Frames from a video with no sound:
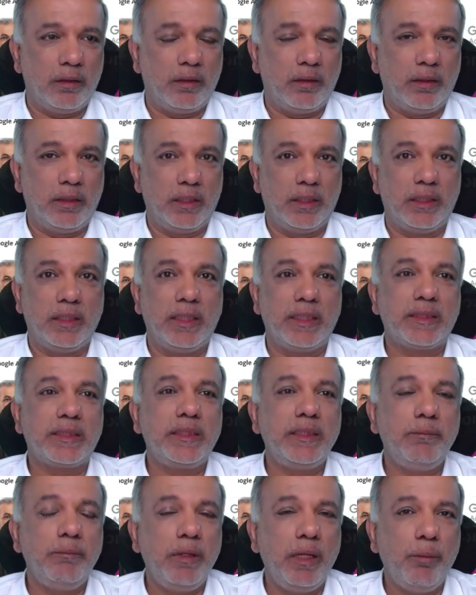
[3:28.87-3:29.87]
The other
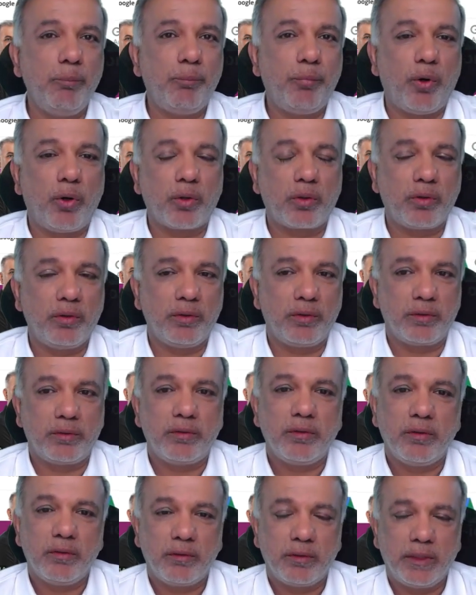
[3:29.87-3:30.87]
extremely important
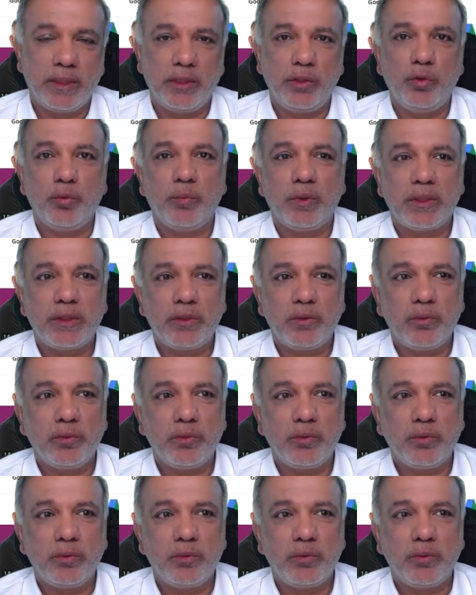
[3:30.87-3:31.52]
thing you must